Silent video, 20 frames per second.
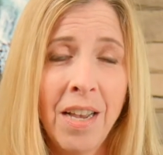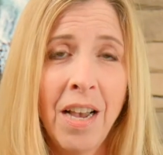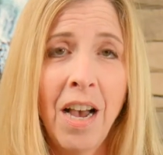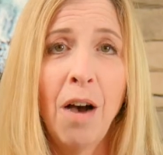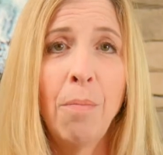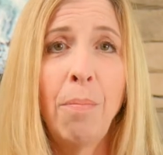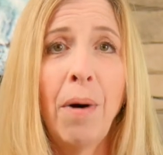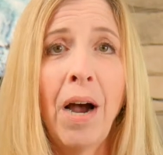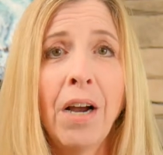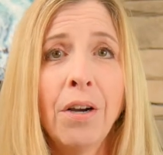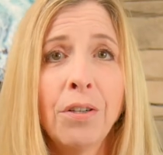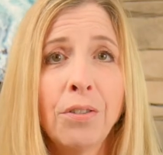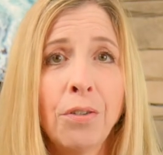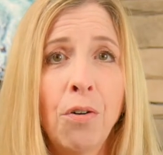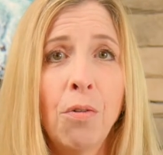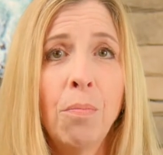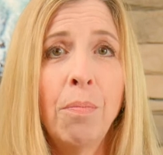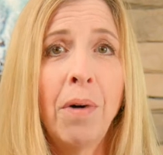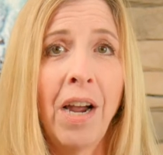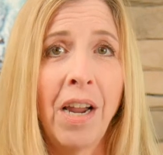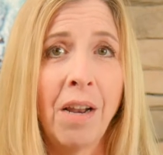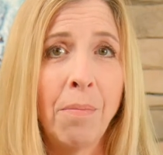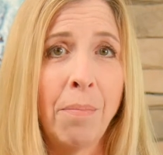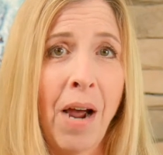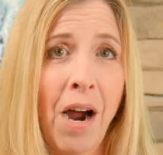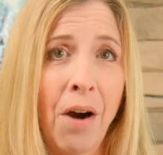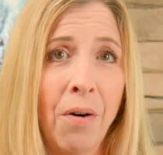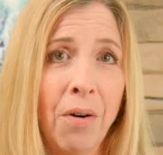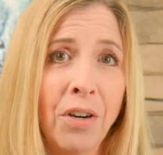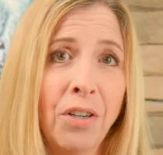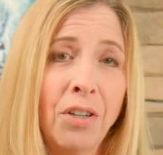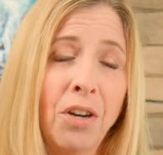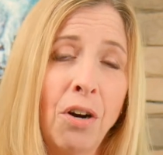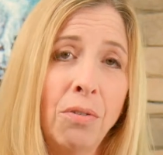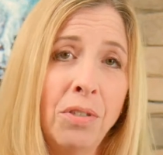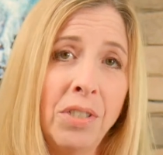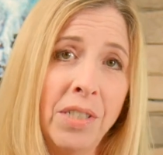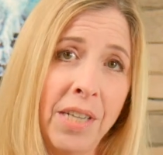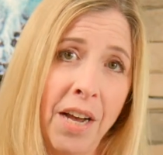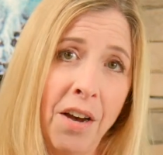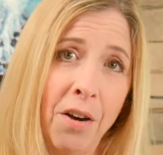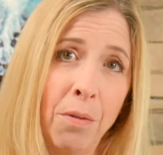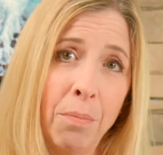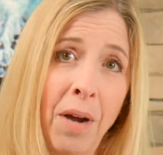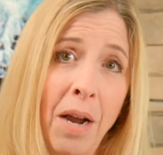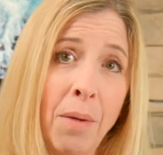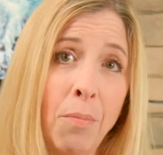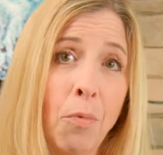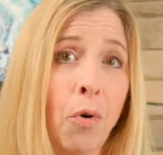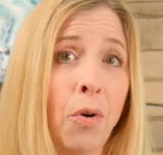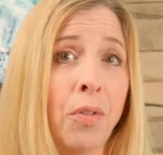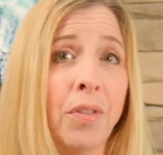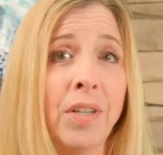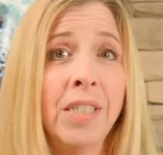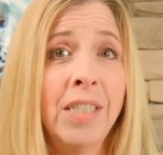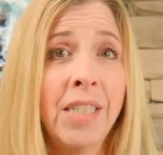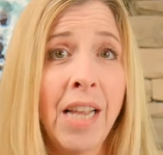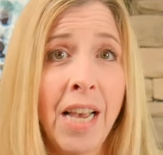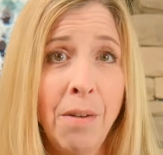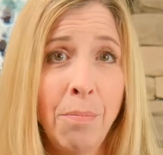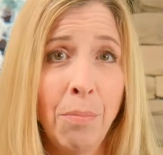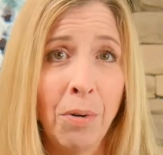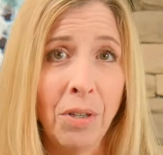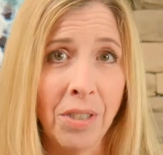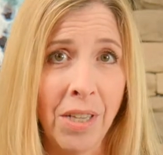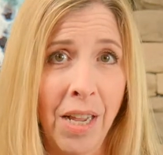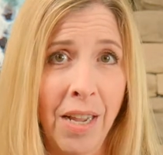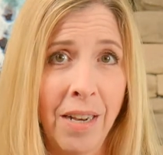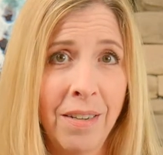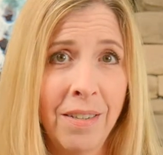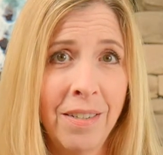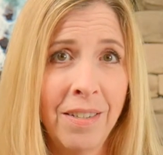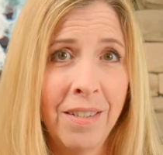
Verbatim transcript: a buyer's home buying power goes down by more than 10%.